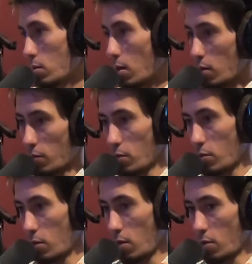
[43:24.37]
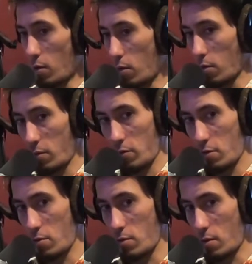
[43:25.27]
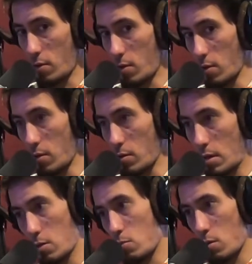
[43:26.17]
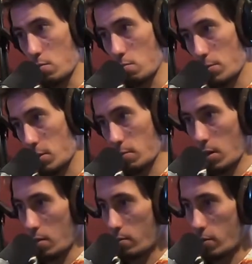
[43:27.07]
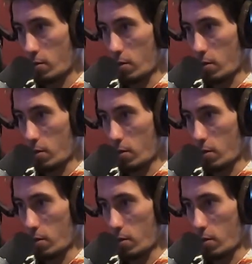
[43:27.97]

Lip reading: I'll even use it on a snare drum sometimes.